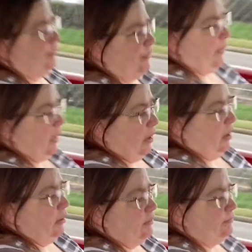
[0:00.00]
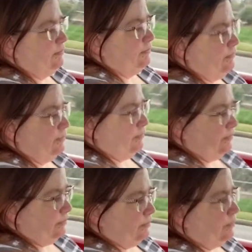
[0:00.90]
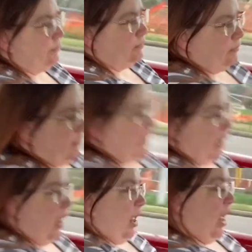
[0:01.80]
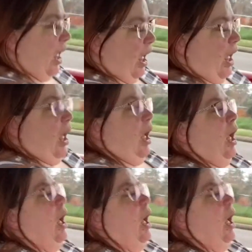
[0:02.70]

Well, go ahead and give them the review now and the stars.